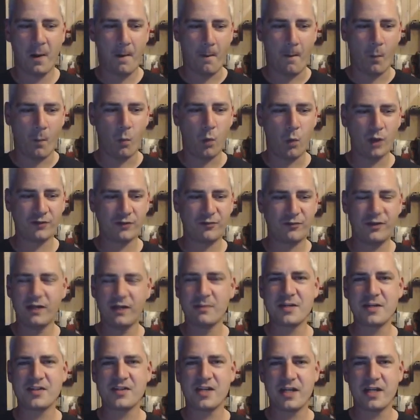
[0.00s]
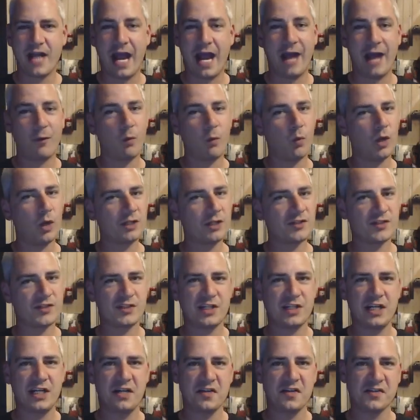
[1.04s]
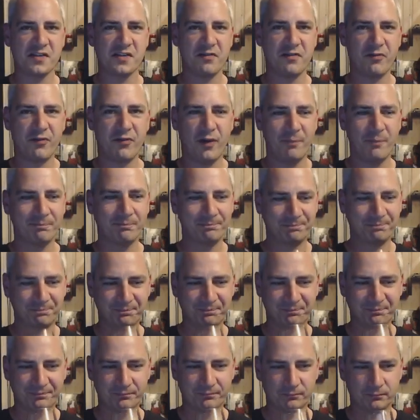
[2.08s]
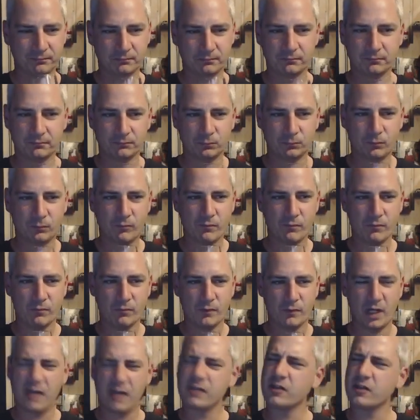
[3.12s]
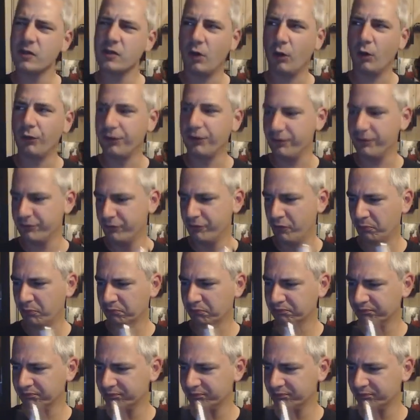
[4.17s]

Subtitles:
What film is it and what scene is it from? It's an older film.